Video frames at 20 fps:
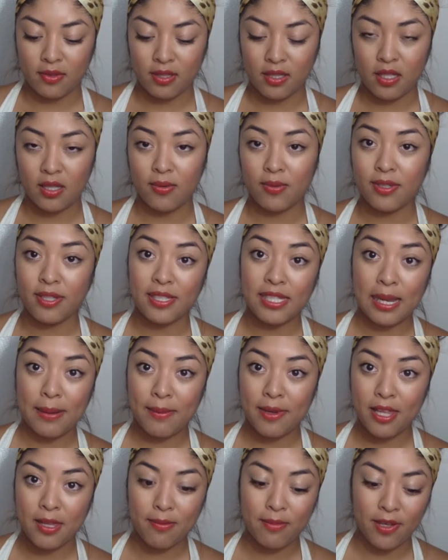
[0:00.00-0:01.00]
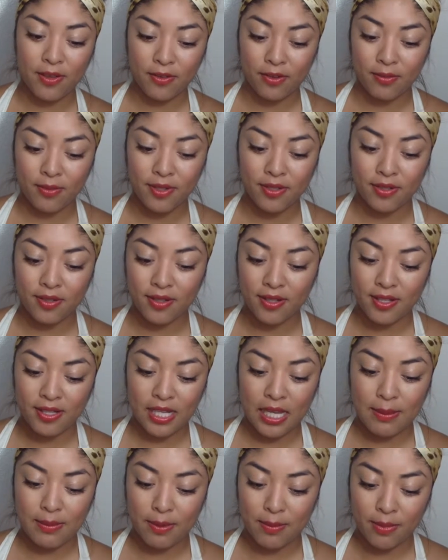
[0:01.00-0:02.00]
it was time of the month for me, so these
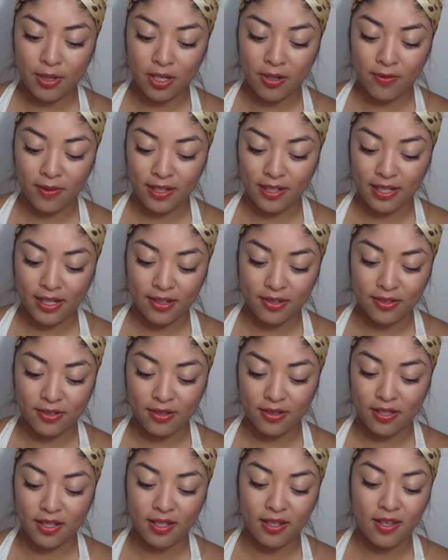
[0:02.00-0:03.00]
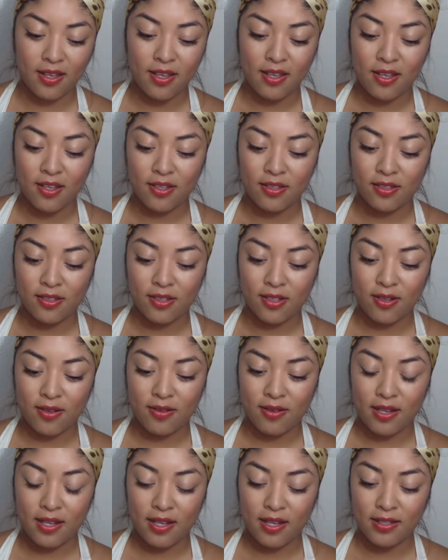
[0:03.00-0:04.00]
came in perfect actually. So
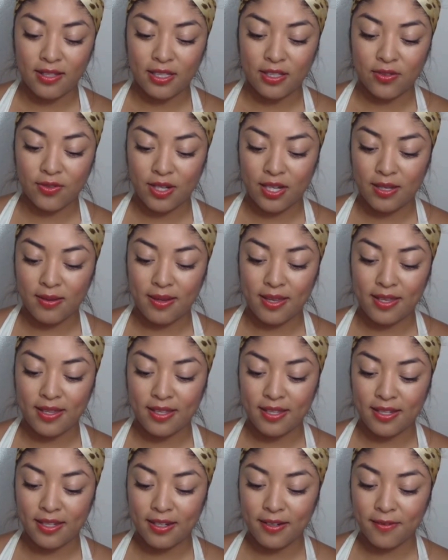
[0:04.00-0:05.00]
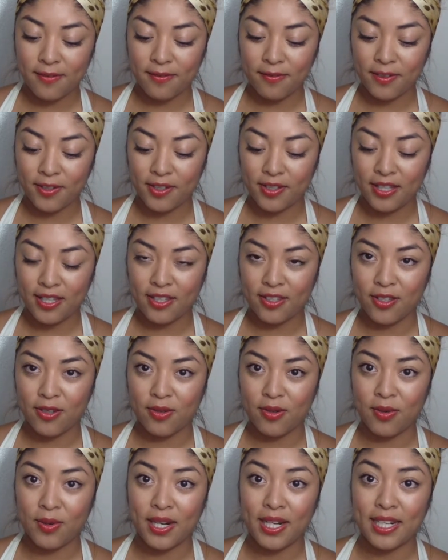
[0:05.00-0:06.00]
I had to try it, and they didn't feel like you
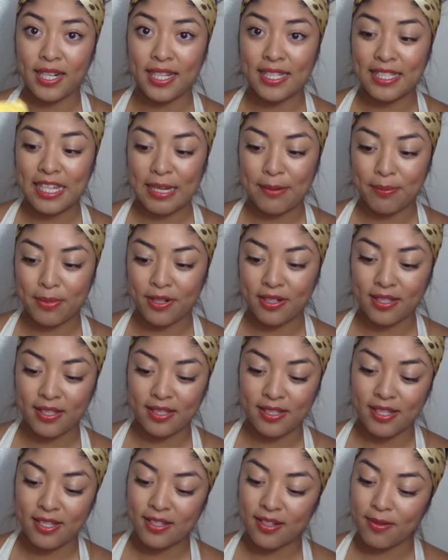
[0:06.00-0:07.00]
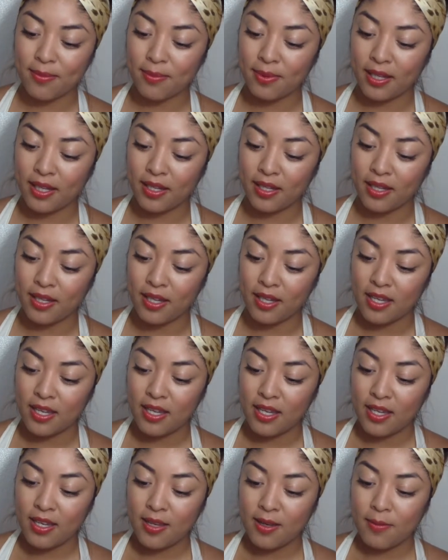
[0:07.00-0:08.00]
were wearing a diaper since these are like
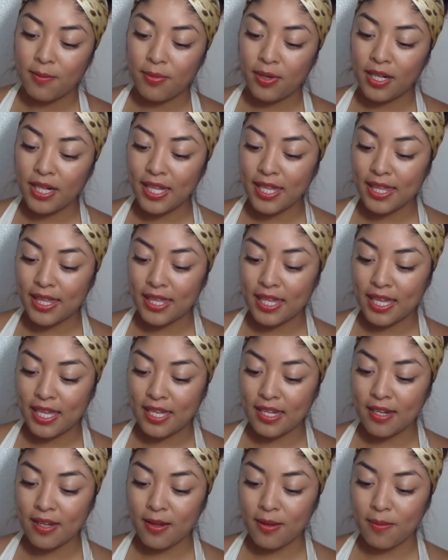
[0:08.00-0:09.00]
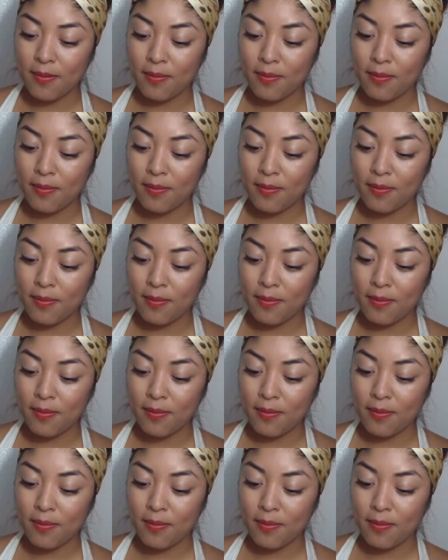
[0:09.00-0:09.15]
pretty thin,